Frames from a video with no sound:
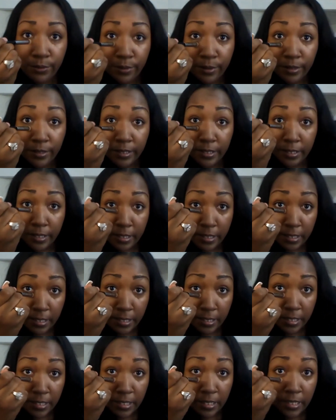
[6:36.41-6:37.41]
really
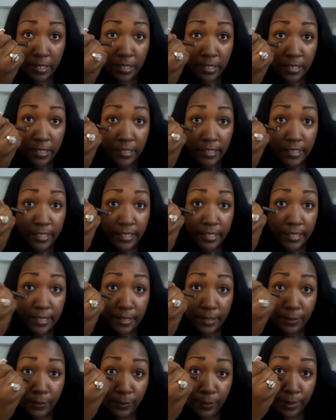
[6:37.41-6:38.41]
get
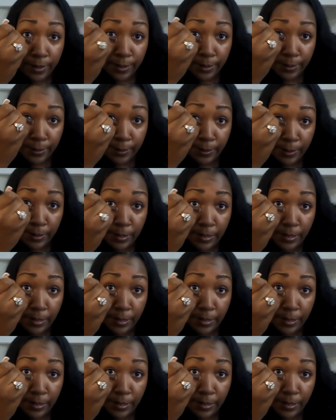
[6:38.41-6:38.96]
in well.